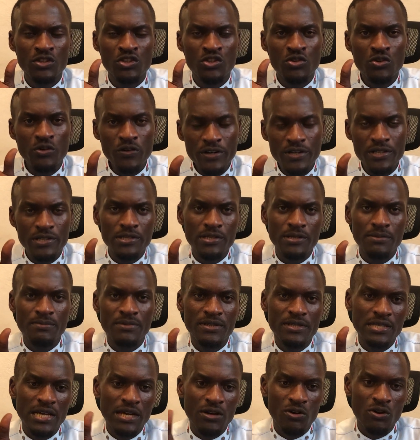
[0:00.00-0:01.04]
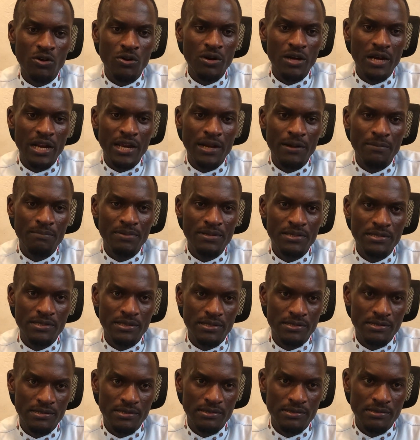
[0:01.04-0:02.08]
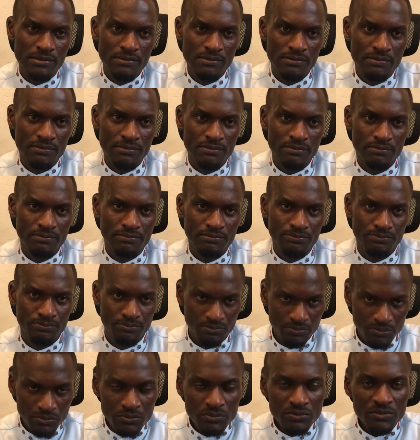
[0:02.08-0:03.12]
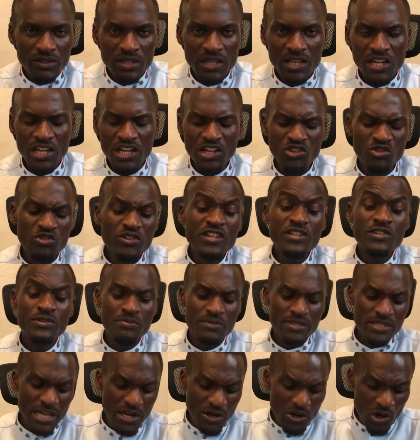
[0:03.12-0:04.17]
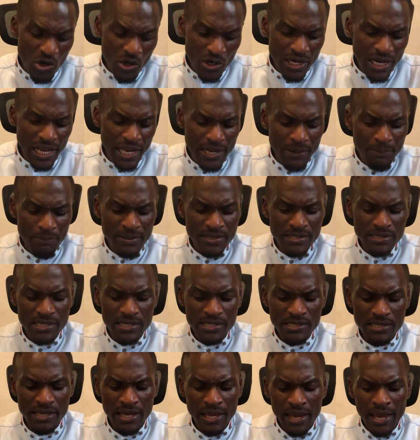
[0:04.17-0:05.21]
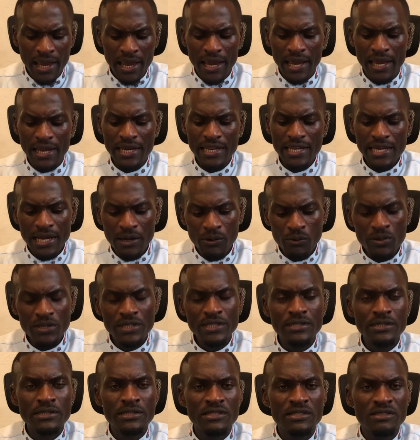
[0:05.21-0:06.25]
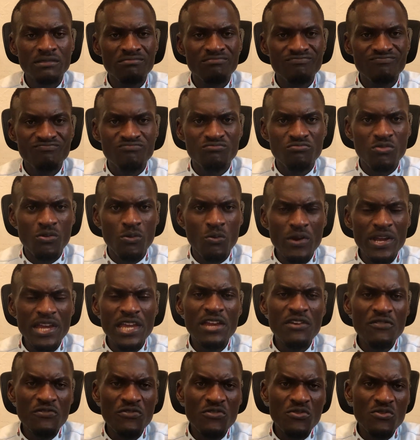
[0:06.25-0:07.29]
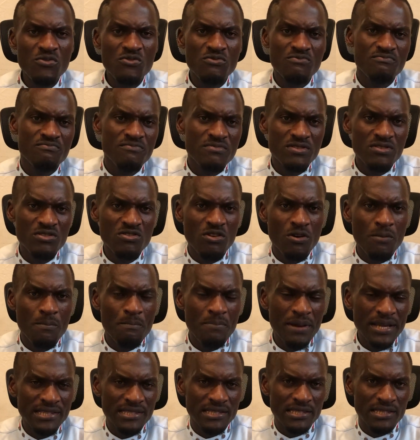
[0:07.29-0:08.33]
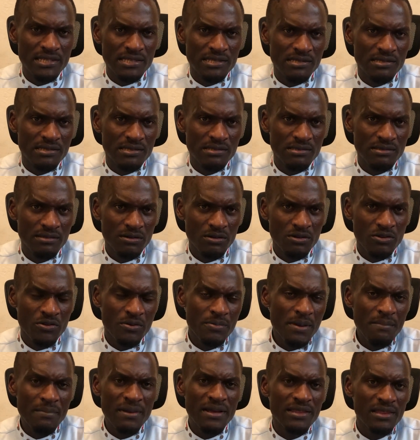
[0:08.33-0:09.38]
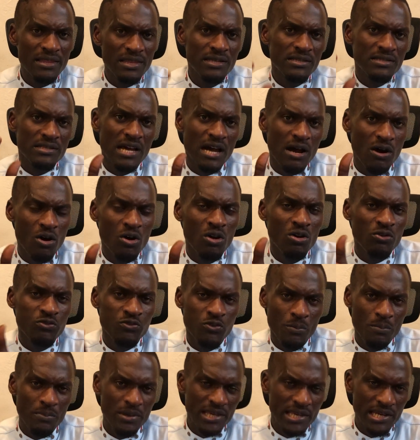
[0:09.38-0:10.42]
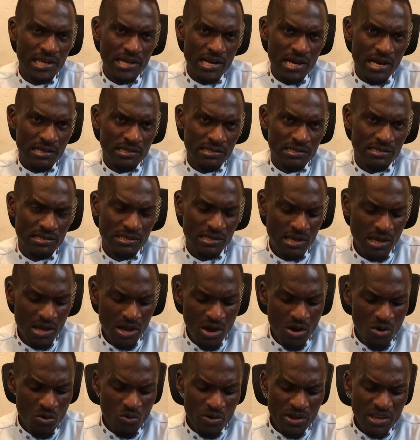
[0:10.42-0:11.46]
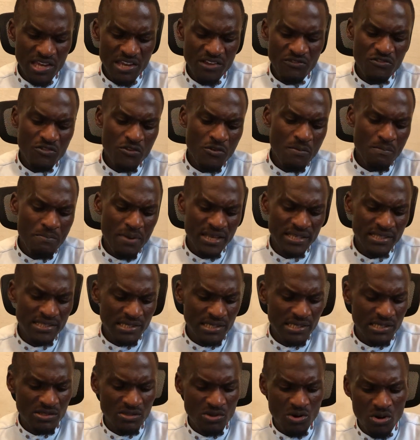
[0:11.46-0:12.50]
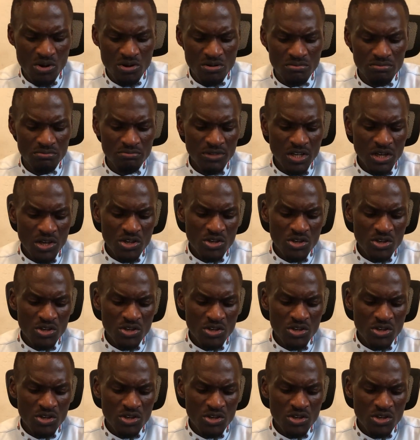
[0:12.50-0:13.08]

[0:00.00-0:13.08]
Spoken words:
tourism is an online business. Tourism is an online business, and here we give you, basics. Remember, these are all for beginners. We give you basics on,